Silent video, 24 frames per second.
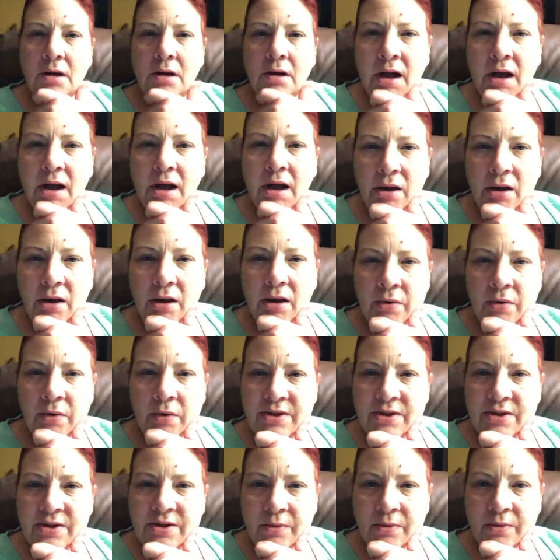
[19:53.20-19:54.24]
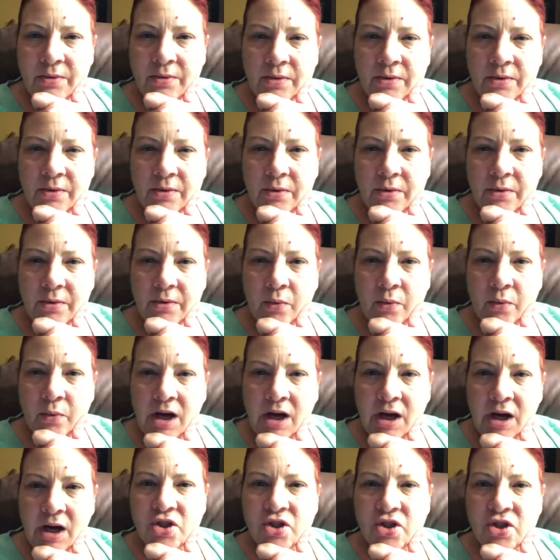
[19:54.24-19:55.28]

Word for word: I always wash